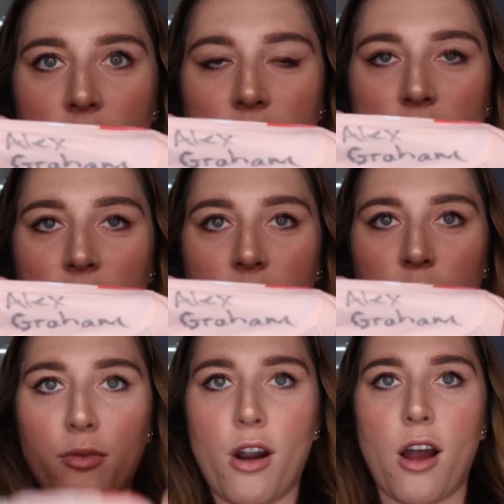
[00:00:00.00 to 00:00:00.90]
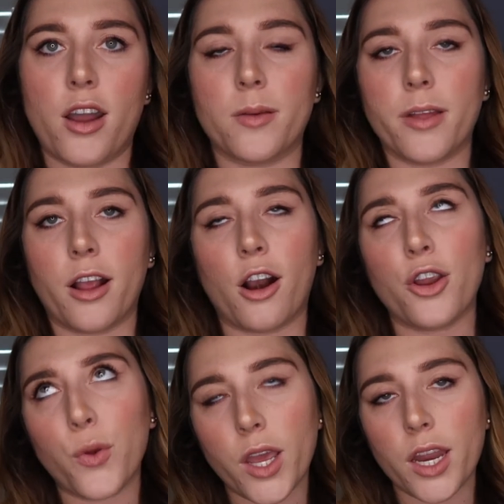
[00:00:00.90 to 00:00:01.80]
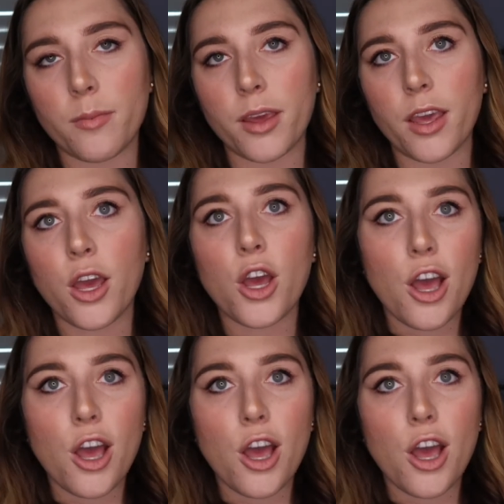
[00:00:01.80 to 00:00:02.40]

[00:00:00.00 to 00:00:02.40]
inside of the bra, and I'm like, are you kidding me?